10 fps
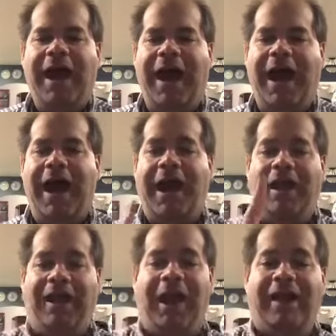
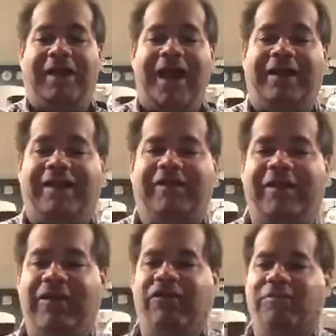I like that
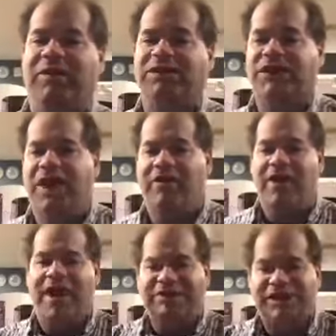decision, Michelle.
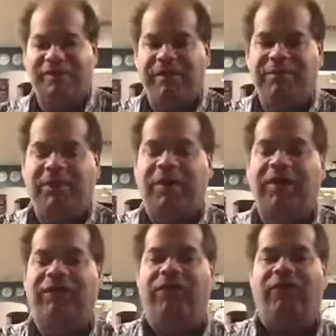That's something to be
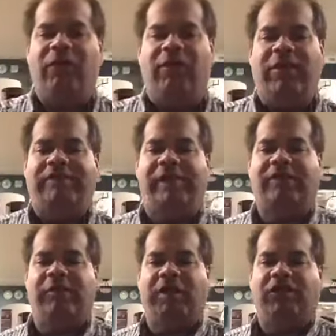grateful for, that
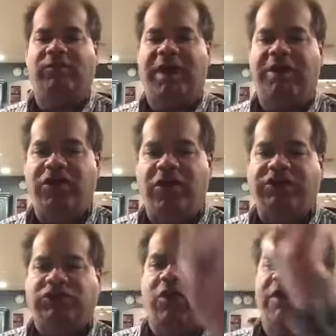six months from now,
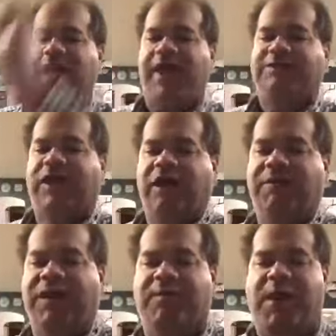your store is going to
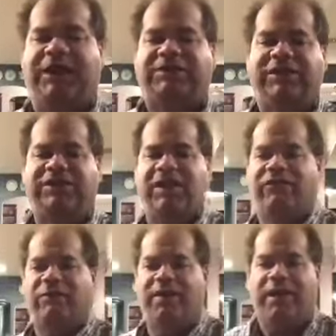be the best it's
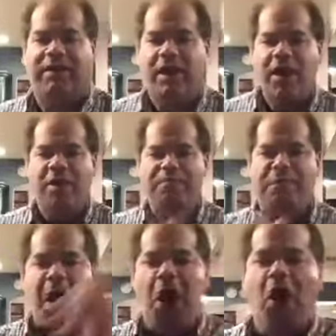ever been.
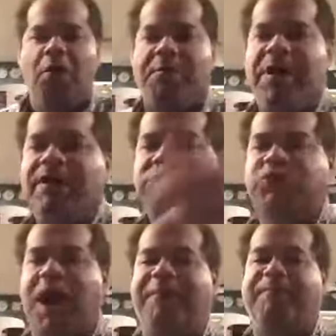Boom!
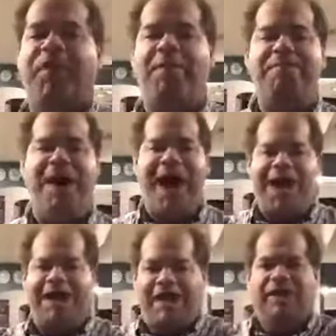Drop the
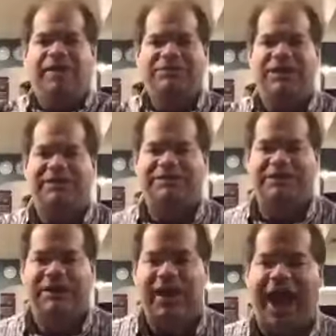mic! She's
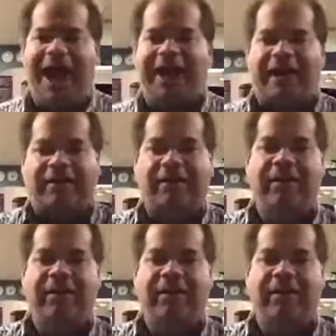got it!